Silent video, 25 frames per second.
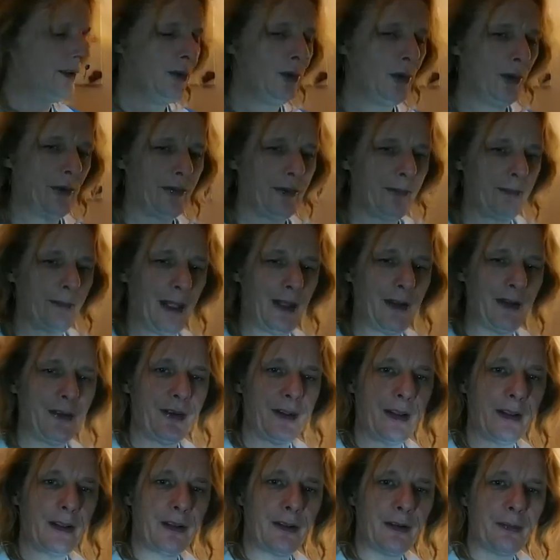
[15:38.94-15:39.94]
mixed it
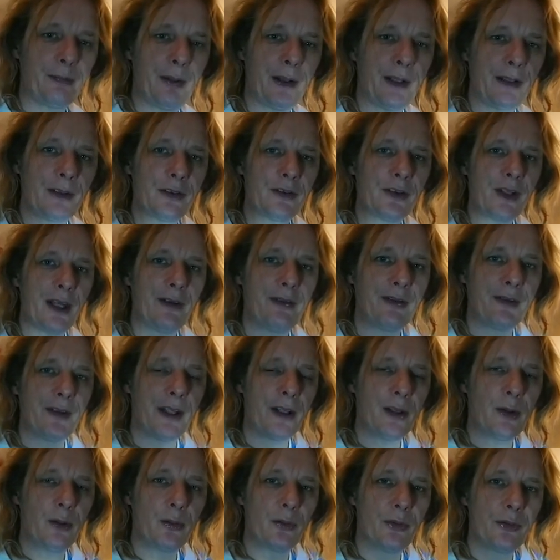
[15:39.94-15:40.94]
has put Jeff
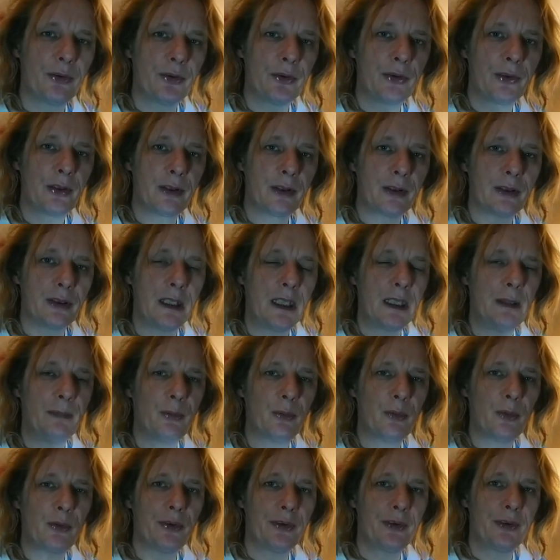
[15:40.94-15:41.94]
Nichols'
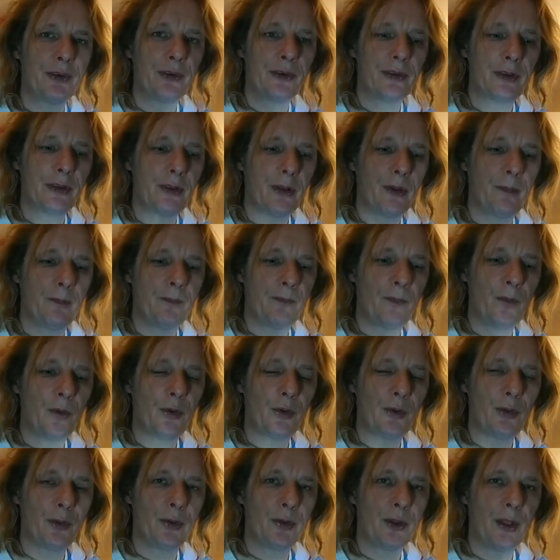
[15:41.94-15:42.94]
keyboards up far too
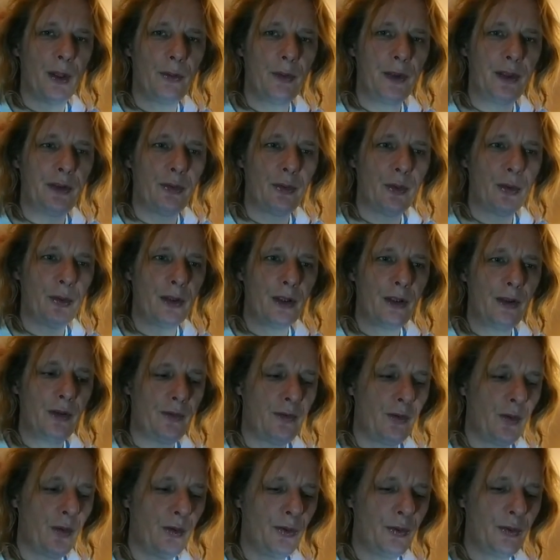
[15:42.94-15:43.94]
loud, his organs far
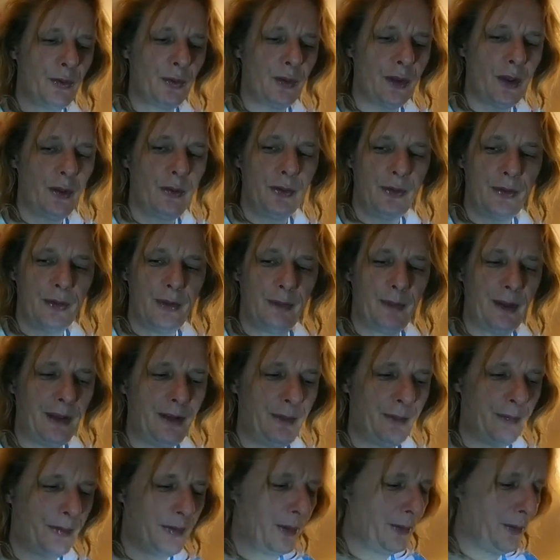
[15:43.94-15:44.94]
too loud, so it makes them
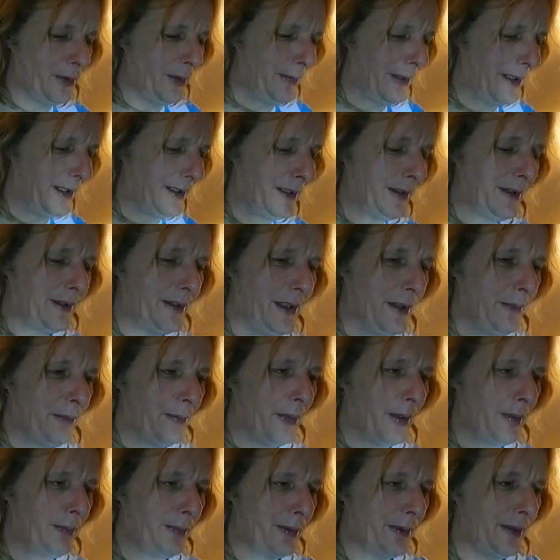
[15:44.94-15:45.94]
sound a bit like Deep
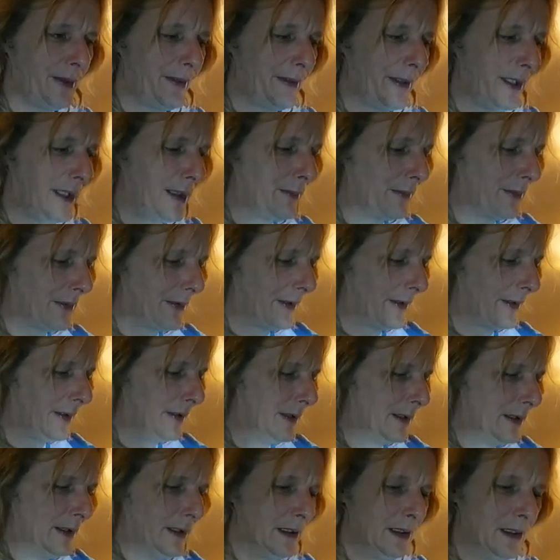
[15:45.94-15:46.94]
Purple at times.
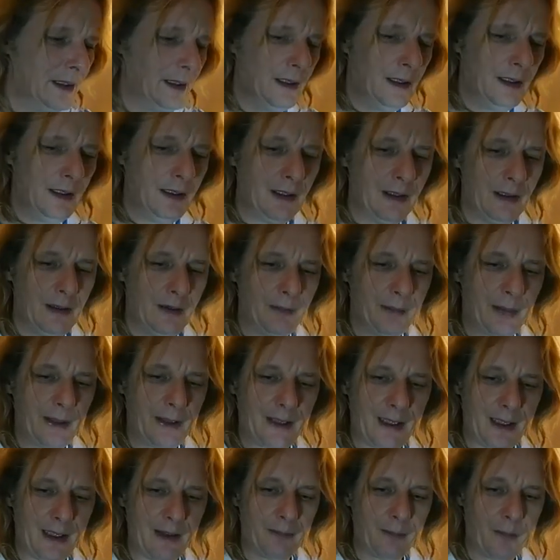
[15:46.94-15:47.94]
But
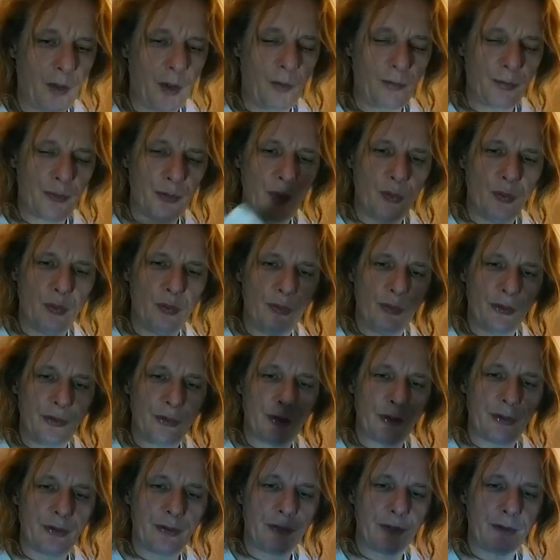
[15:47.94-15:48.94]
again, Mob Rules,
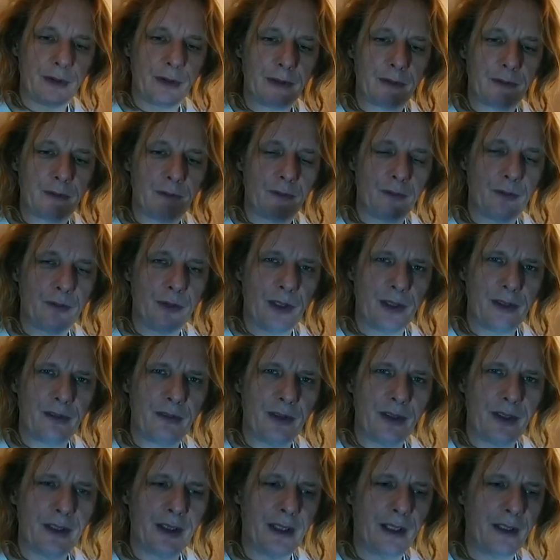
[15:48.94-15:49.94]
really, really
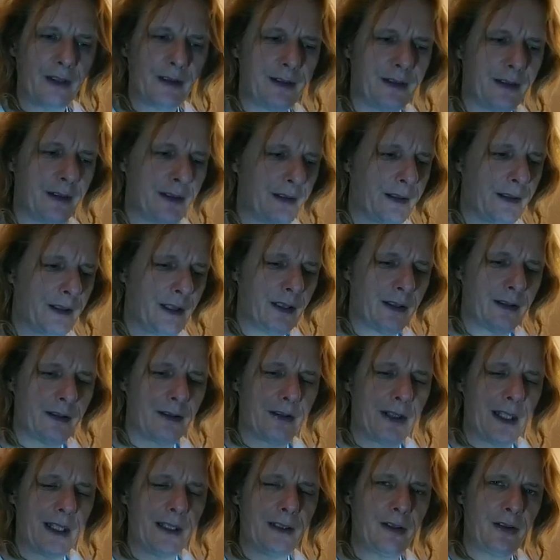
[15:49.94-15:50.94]
good. Again,
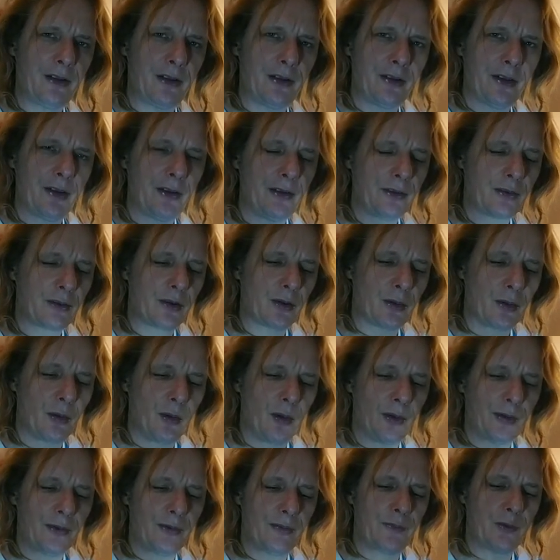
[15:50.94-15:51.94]
Sign of the Southern Cross,
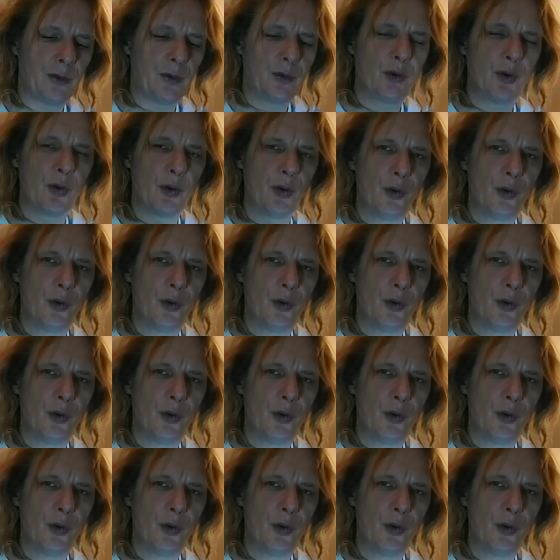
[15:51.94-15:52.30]
Voodoo,